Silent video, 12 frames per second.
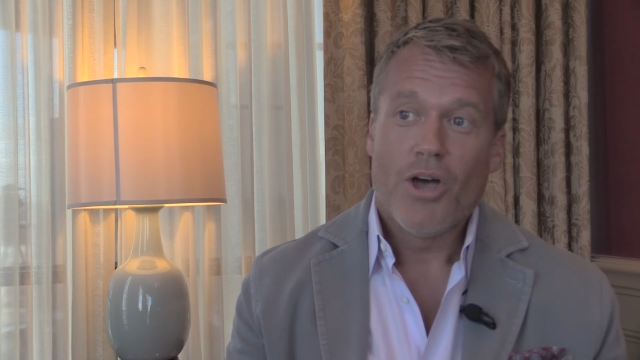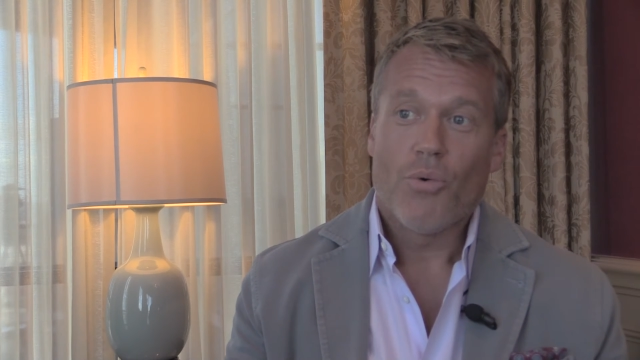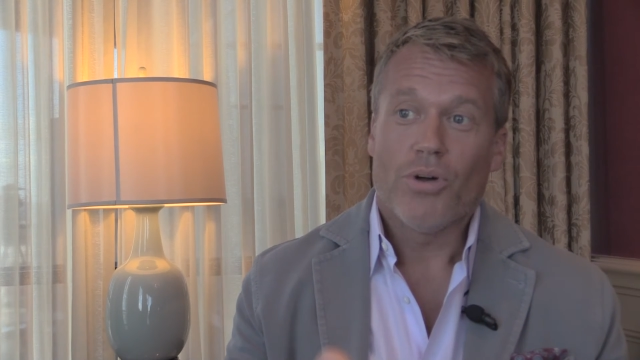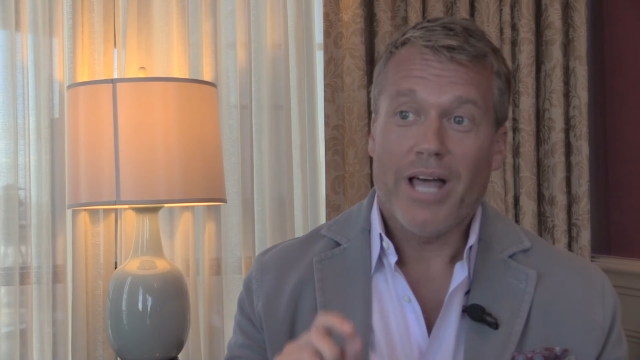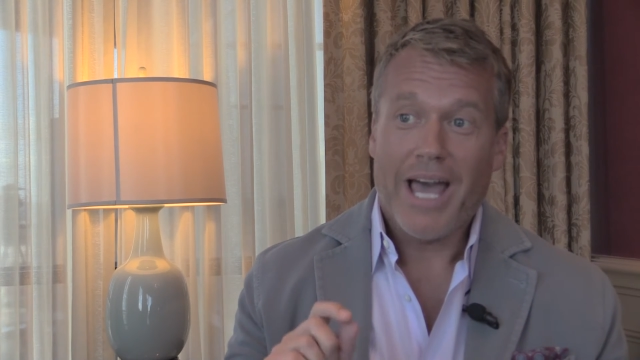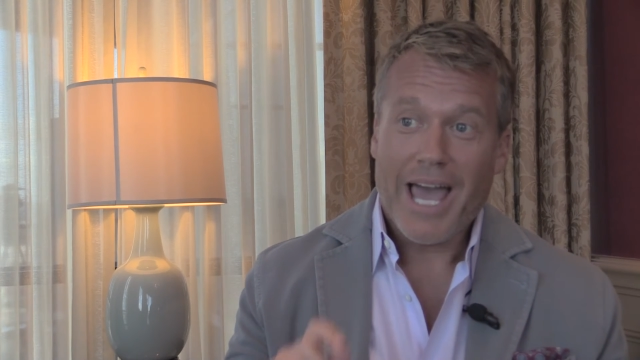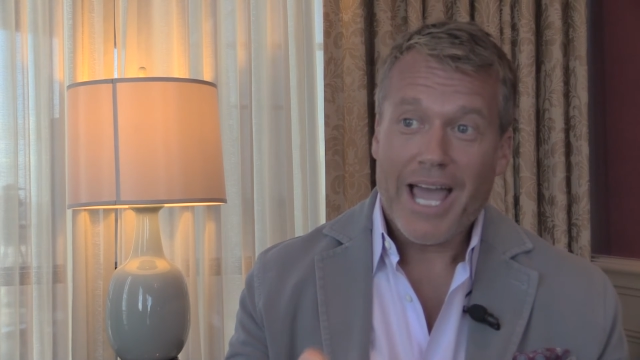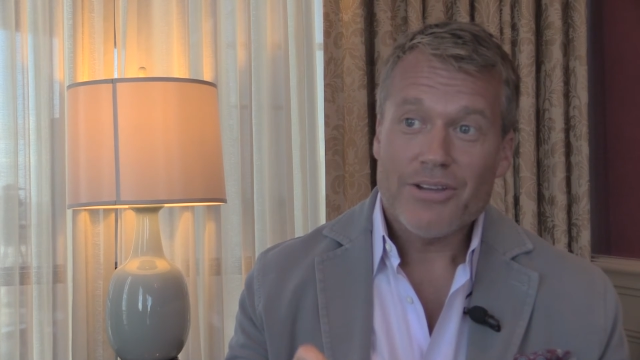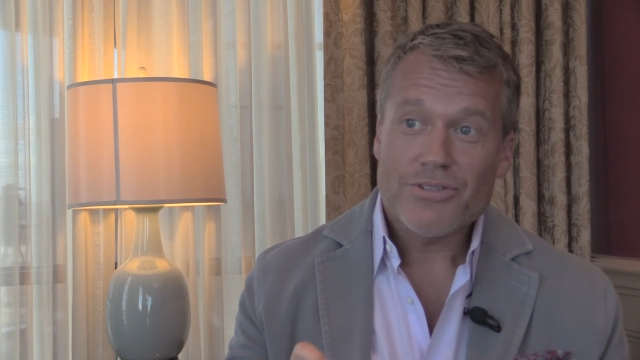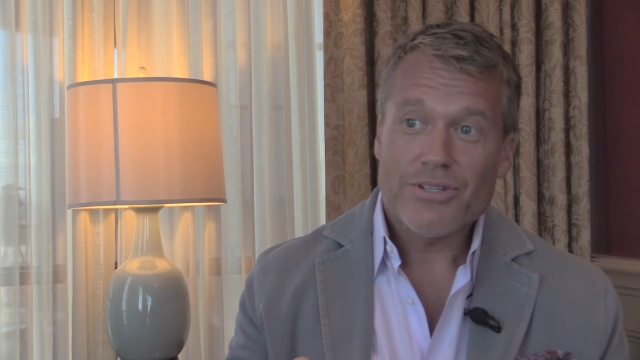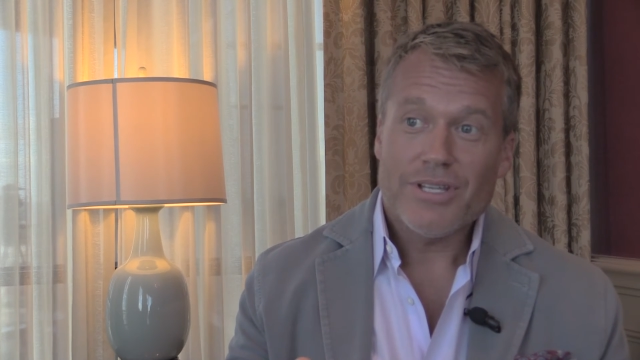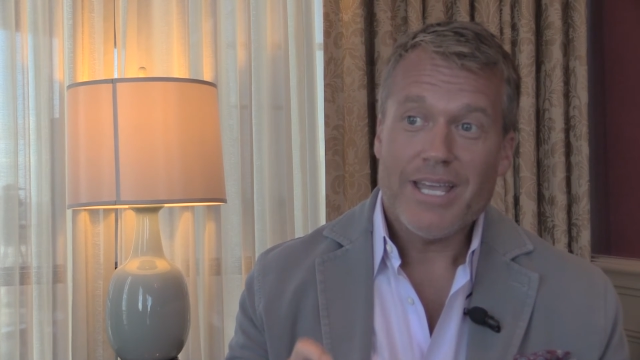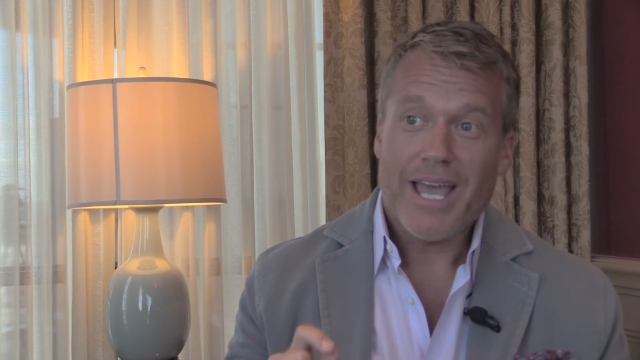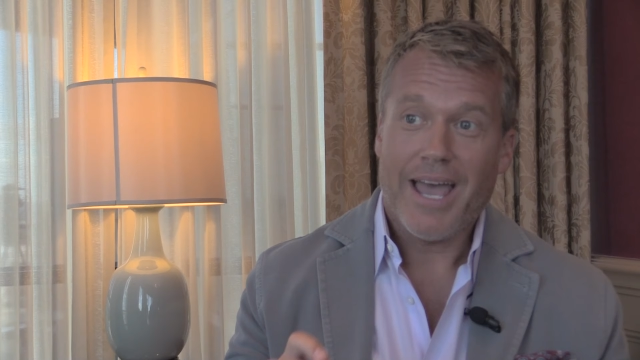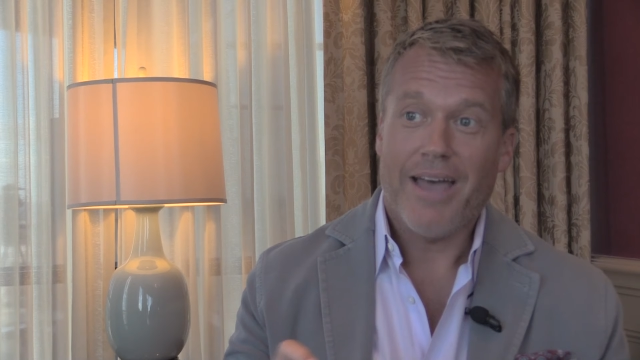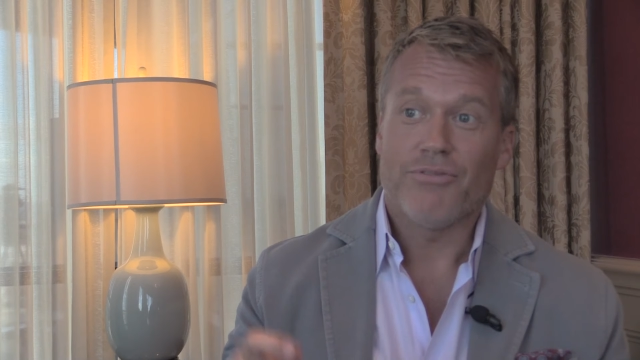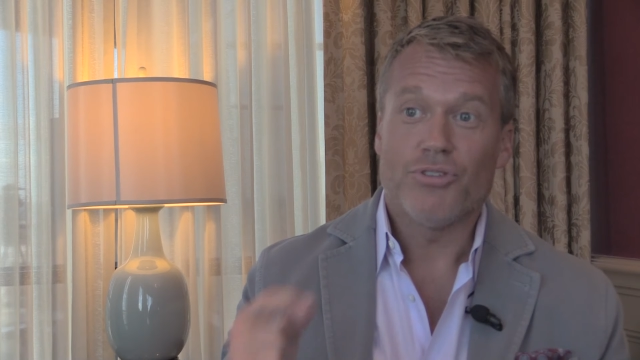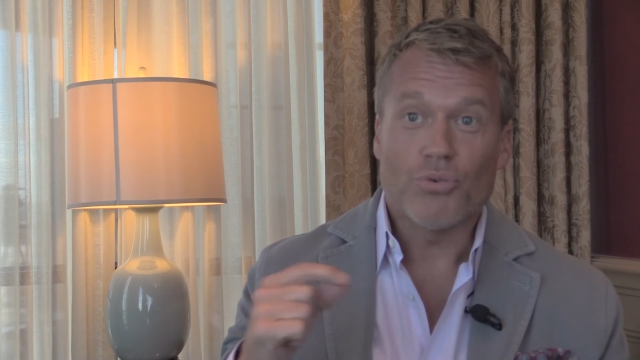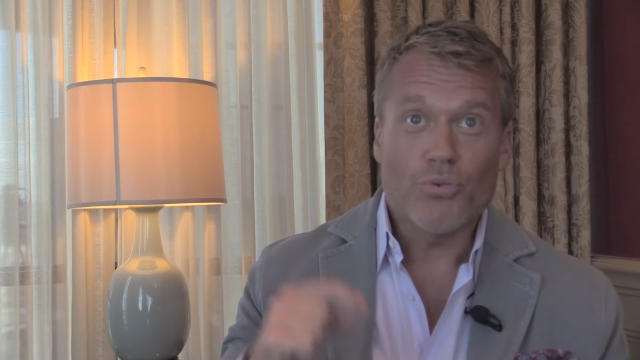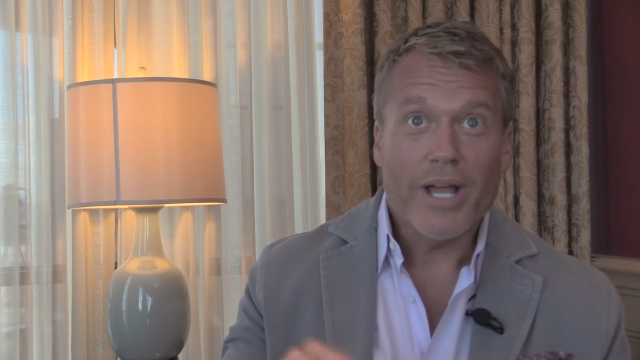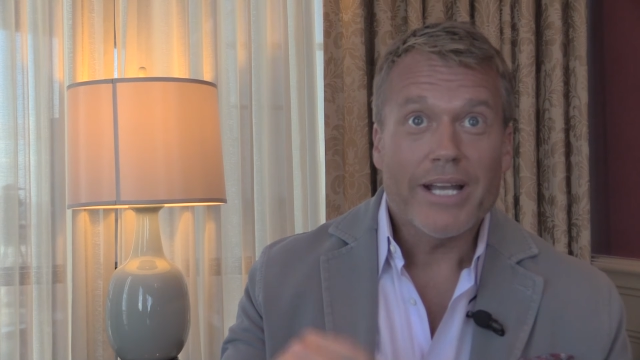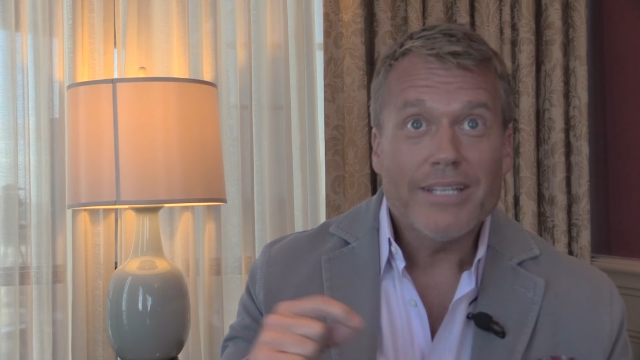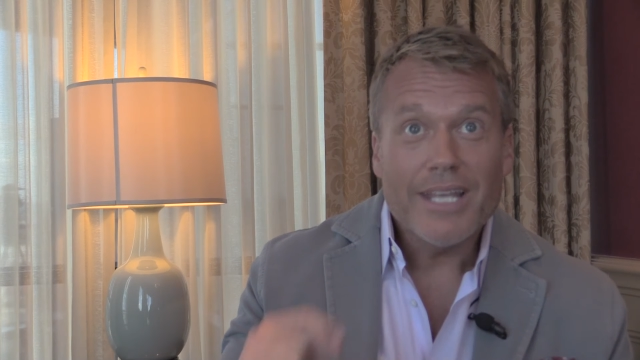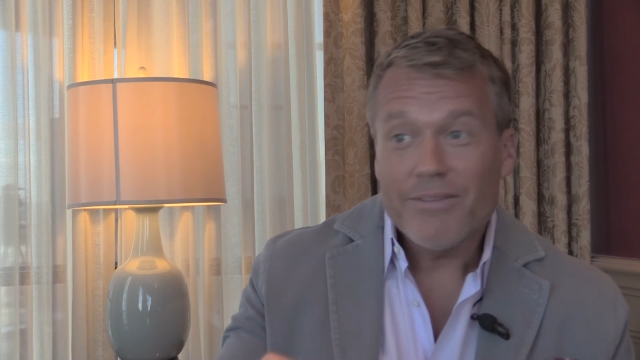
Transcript: will actually have direct